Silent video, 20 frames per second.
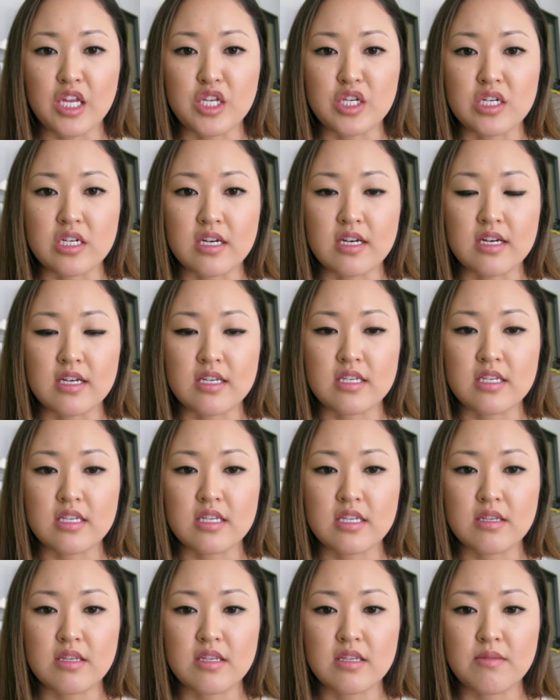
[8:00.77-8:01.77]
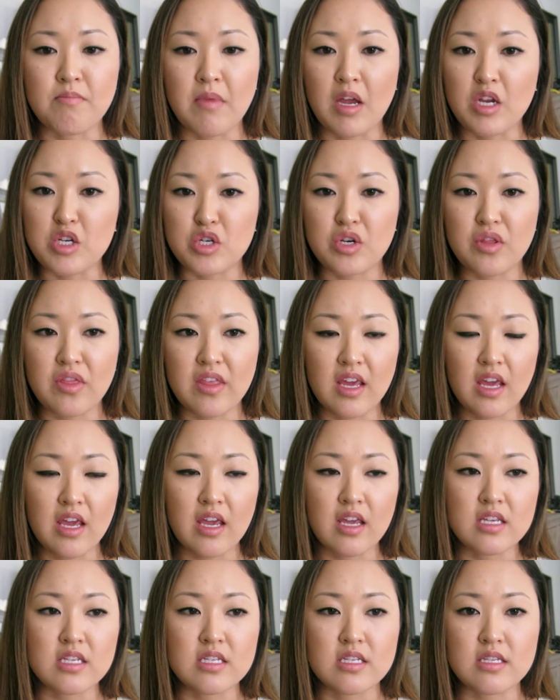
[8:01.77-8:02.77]
just measured
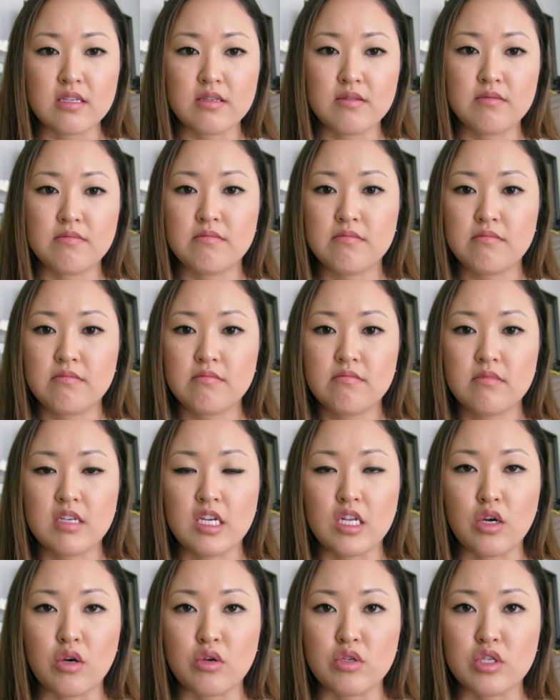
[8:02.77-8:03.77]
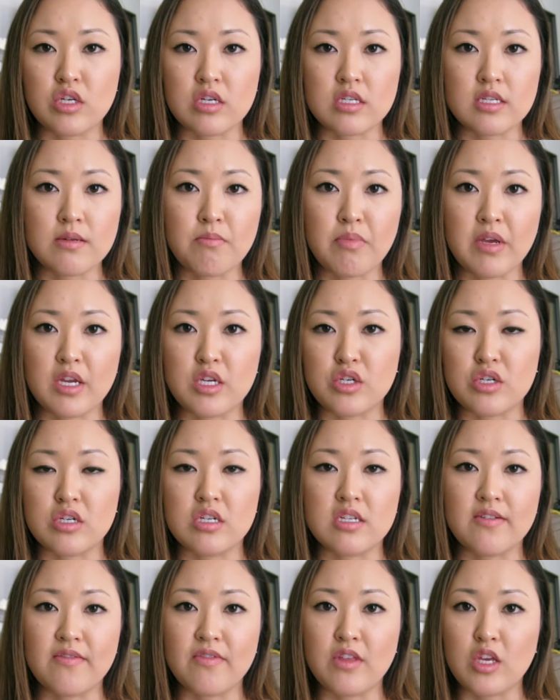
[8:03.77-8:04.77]
things, you know, took some
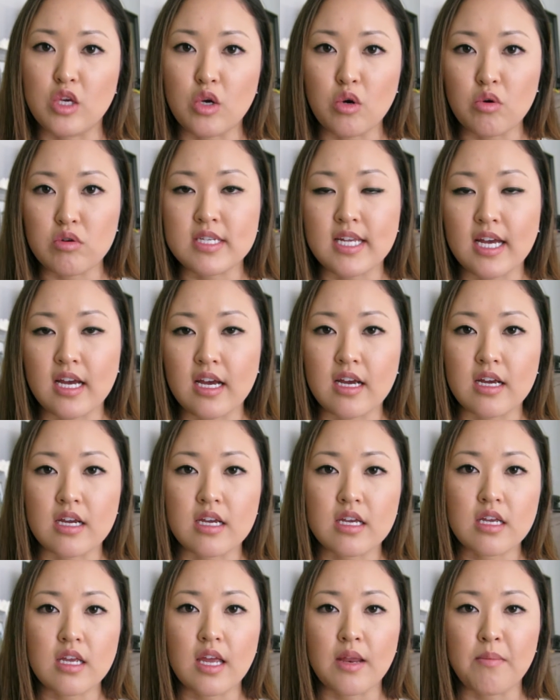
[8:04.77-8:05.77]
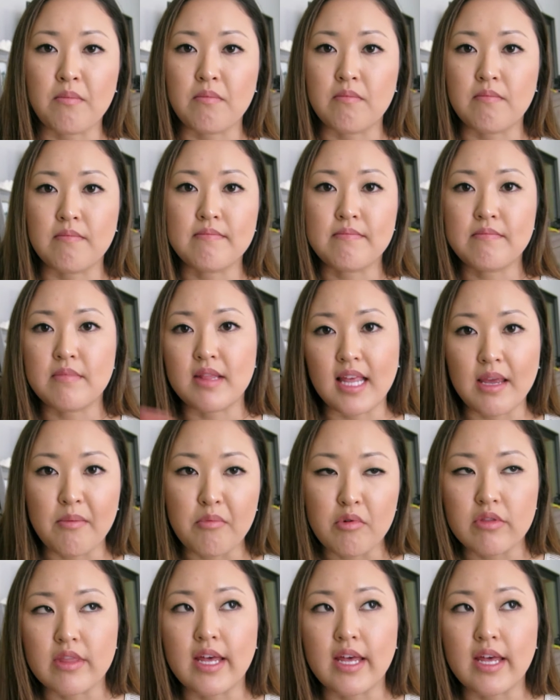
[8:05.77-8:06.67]
pictures of the yolk sac and labeled